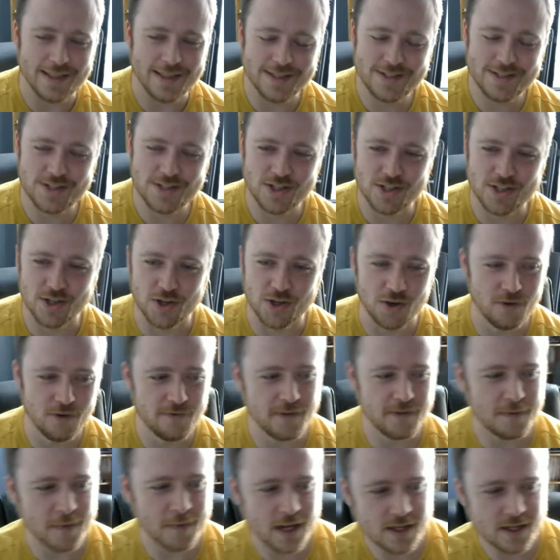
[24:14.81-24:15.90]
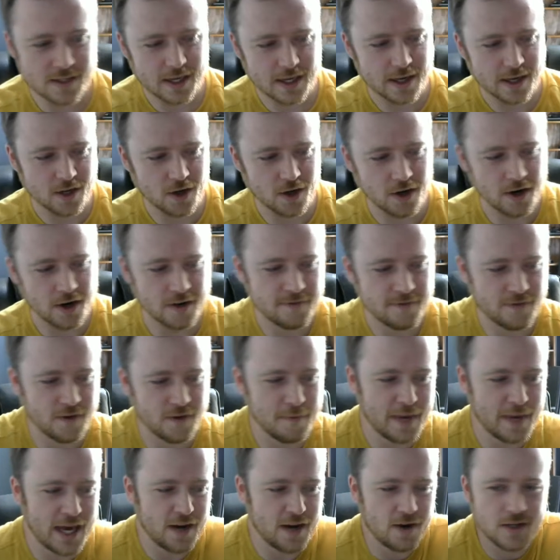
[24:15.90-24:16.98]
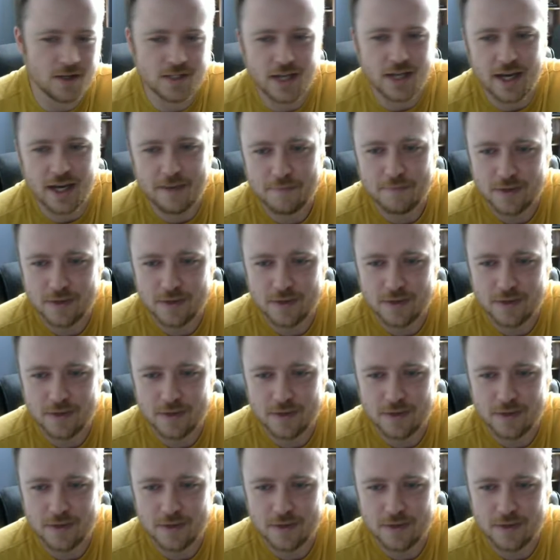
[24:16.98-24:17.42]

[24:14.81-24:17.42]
This is just a goofy mini set card for a bad archetype.